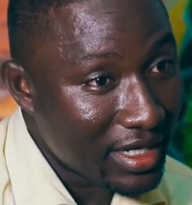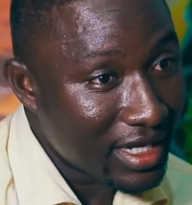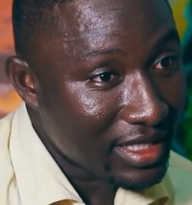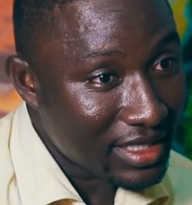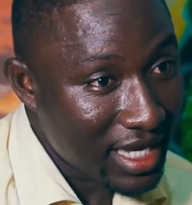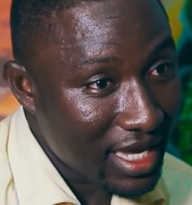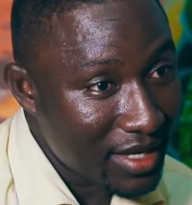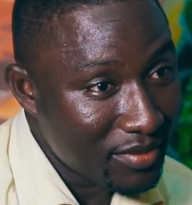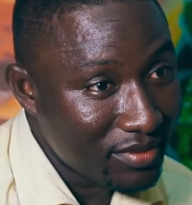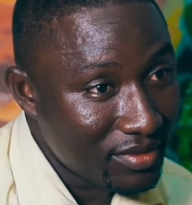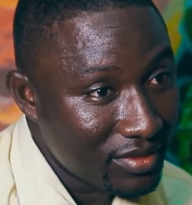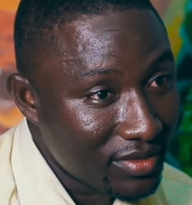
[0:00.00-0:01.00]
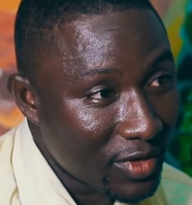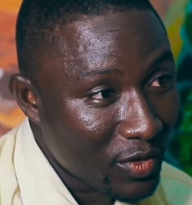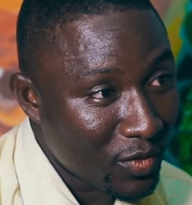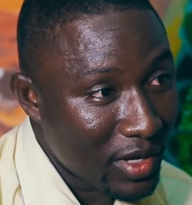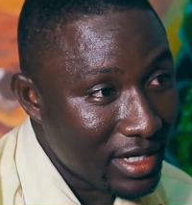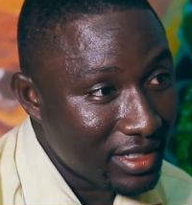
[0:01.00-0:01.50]
the time
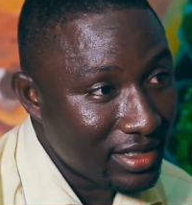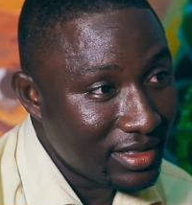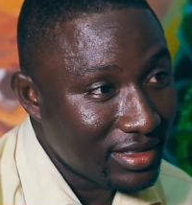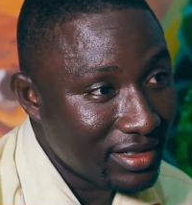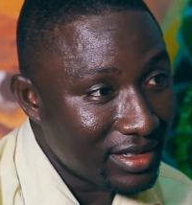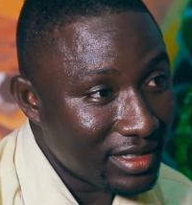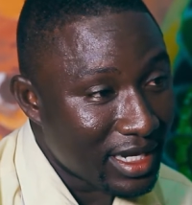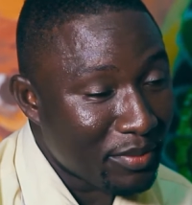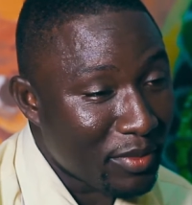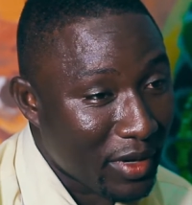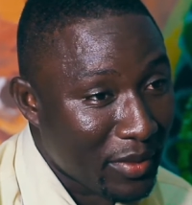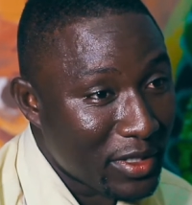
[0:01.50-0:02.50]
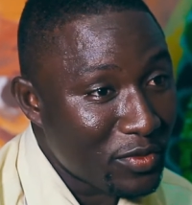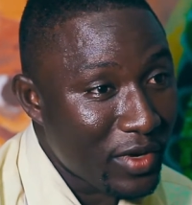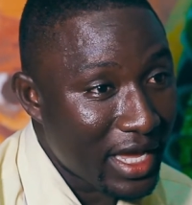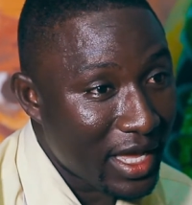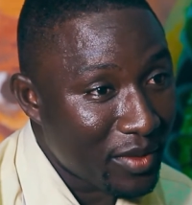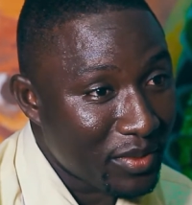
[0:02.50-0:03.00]
when the paramedics were
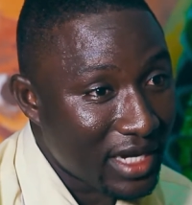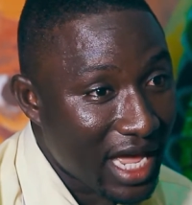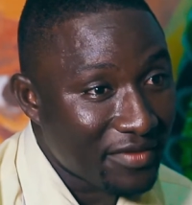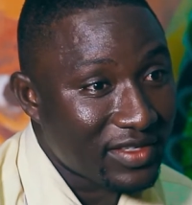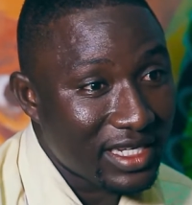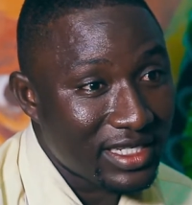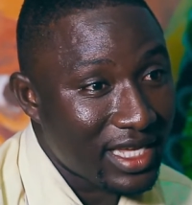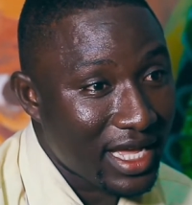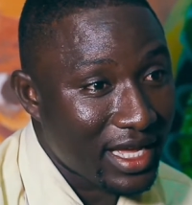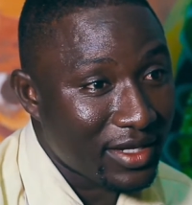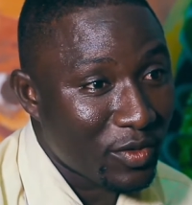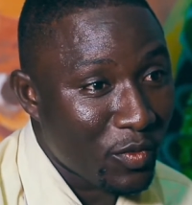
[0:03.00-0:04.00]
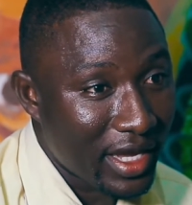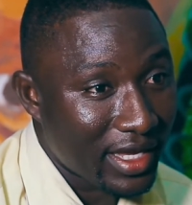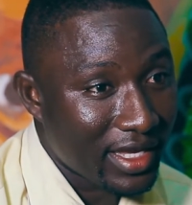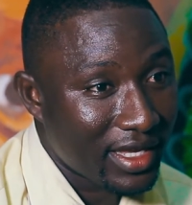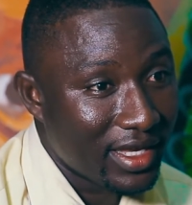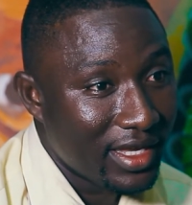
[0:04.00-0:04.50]
helping, after their work,
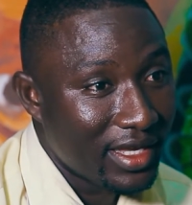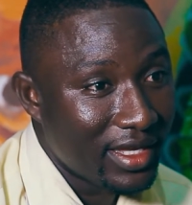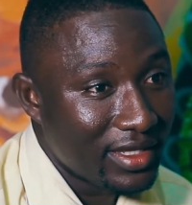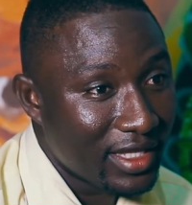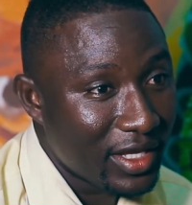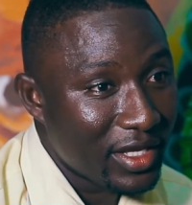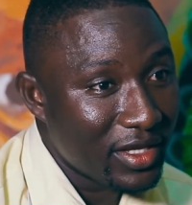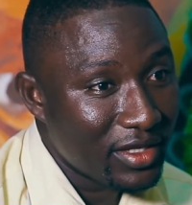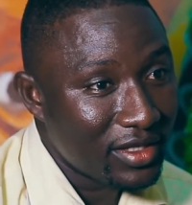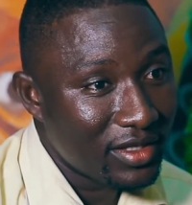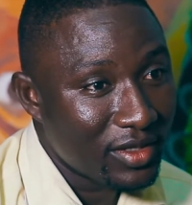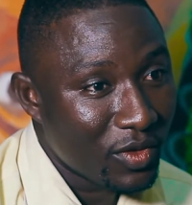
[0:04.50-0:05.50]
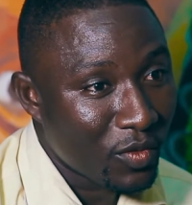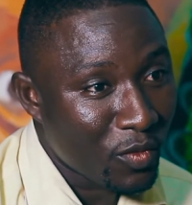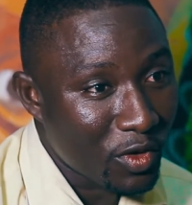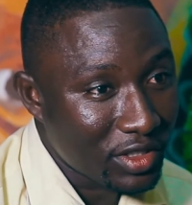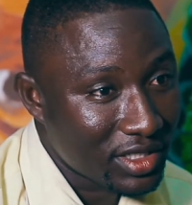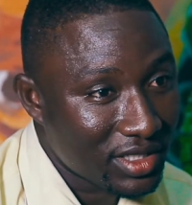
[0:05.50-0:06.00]
they
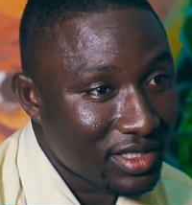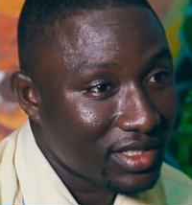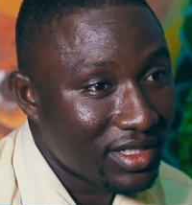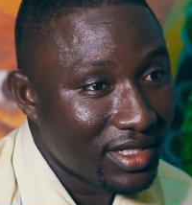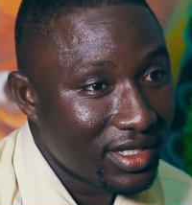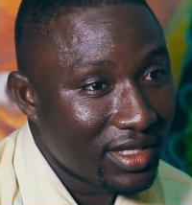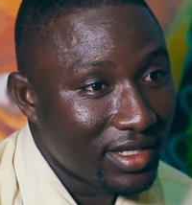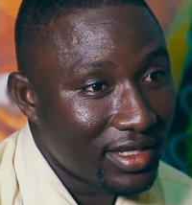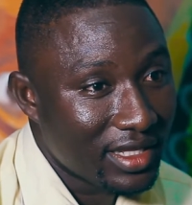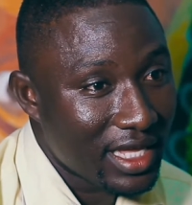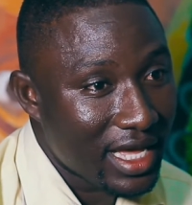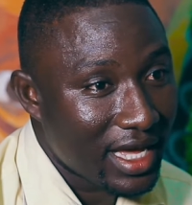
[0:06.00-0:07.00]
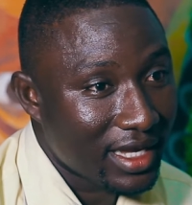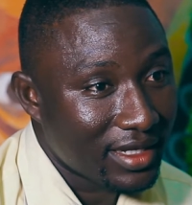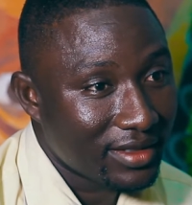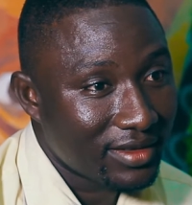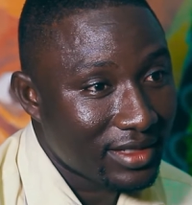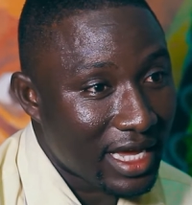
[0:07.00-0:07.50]
wash their
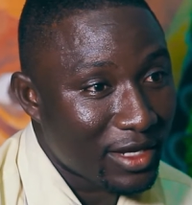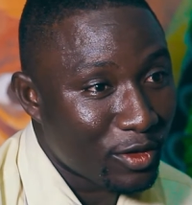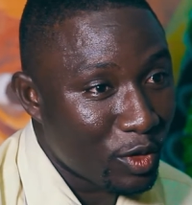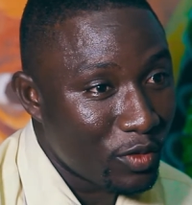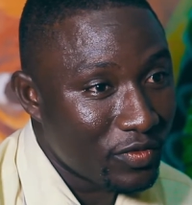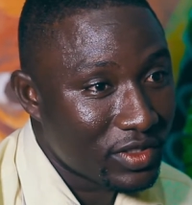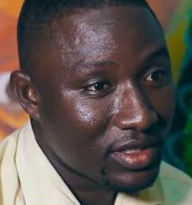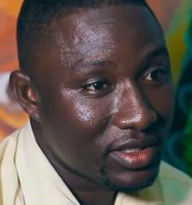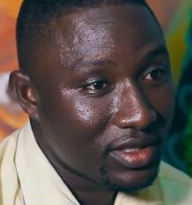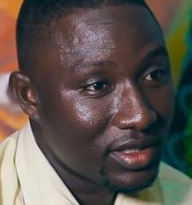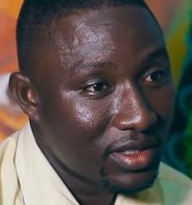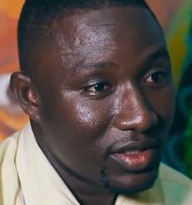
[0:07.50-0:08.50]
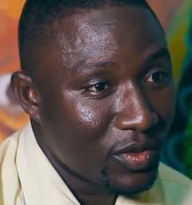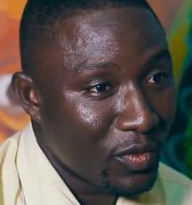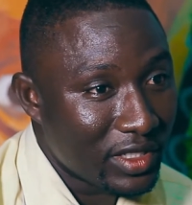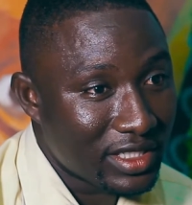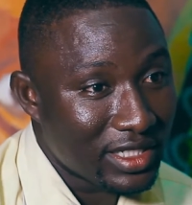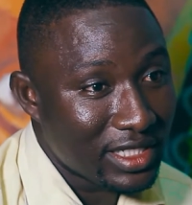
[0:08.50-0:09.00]
gloves
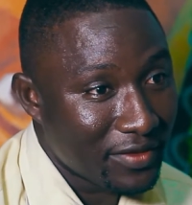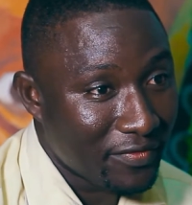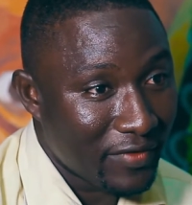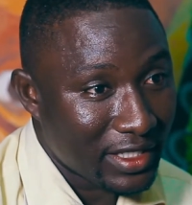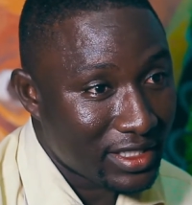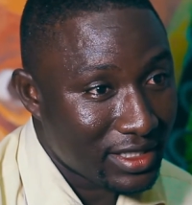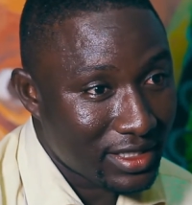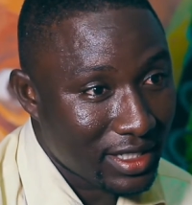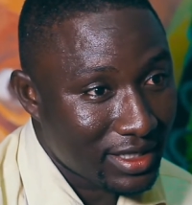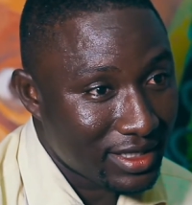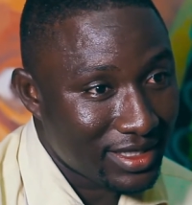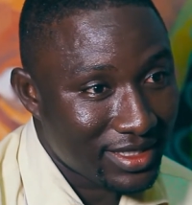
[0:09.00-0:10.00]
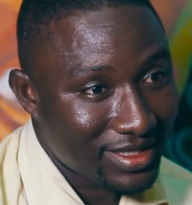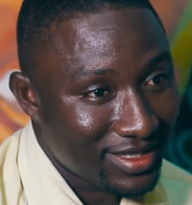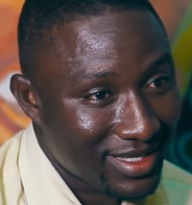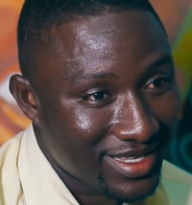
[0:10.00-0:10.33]
with disinfectants,